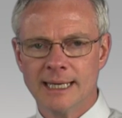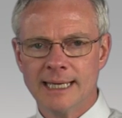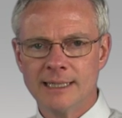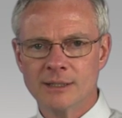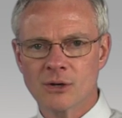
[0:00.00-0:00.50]

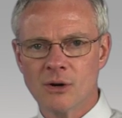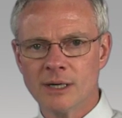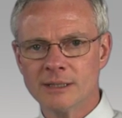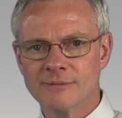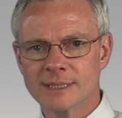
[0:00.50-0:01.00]
In the
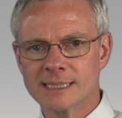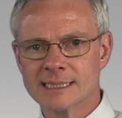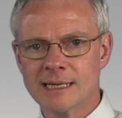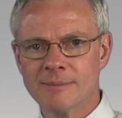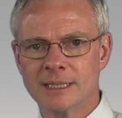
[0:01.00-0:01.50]
Garden of
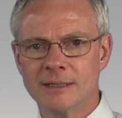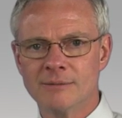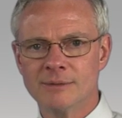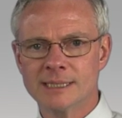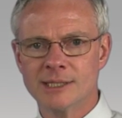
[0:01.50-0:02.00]
Gethsemane,
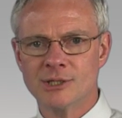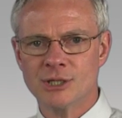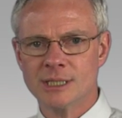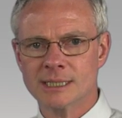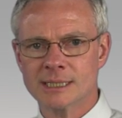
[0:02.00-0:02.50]
we see
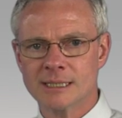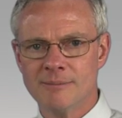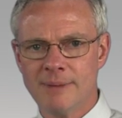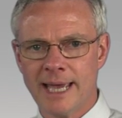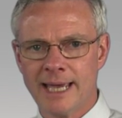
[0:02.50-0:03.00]
Jesus the
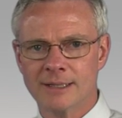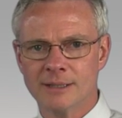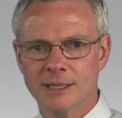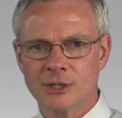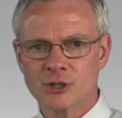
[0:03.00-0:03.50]

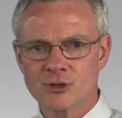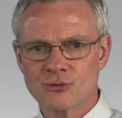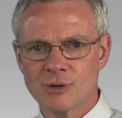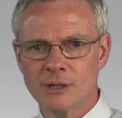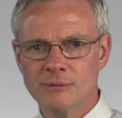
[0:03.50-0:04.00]
man
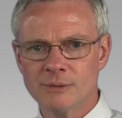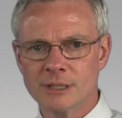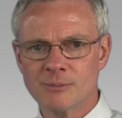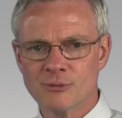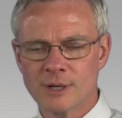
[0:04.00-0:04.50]
struggle with
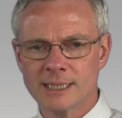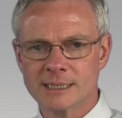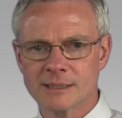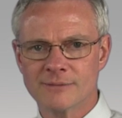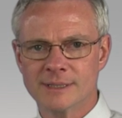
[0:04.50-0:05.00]
the
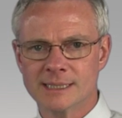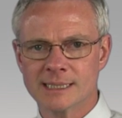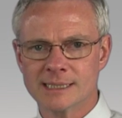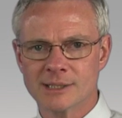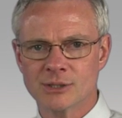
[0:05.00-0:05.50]
price of his
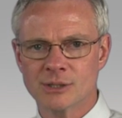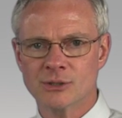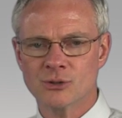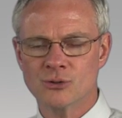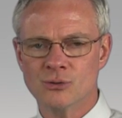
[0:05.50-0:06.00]
decision
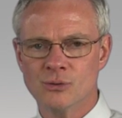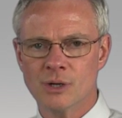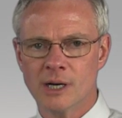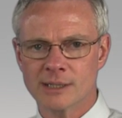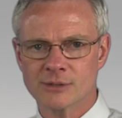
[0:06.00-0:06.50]
to do
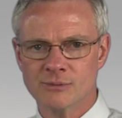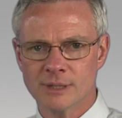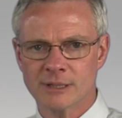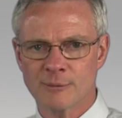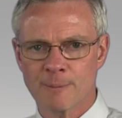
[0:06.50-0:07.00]
God's
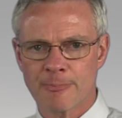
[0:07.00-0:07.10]
will.